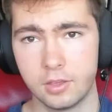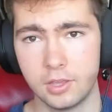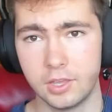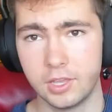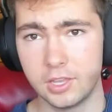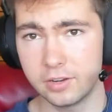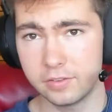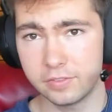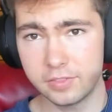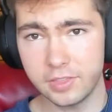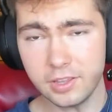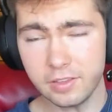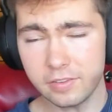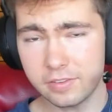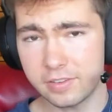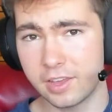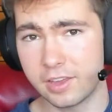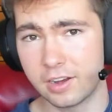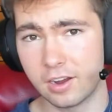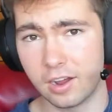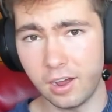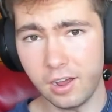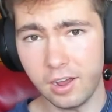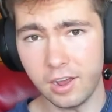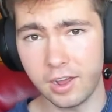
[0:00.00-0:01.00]
And if things get
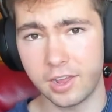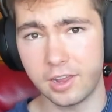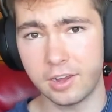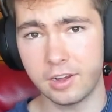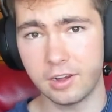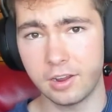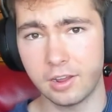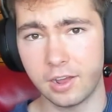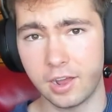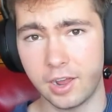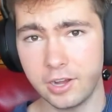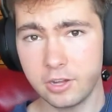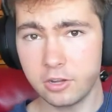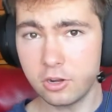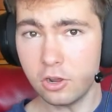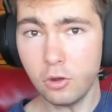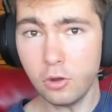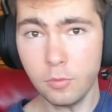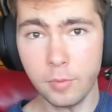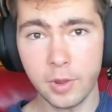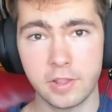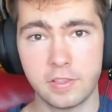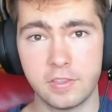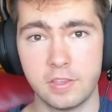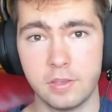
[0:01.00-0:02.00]
hot, I know
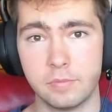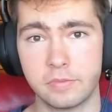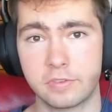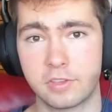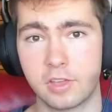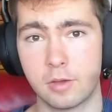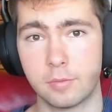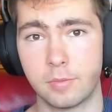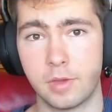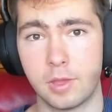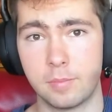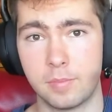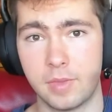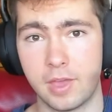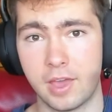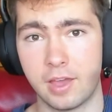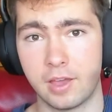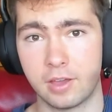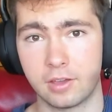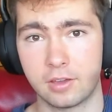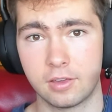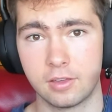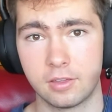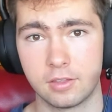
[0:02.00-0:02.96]
my team's got my back.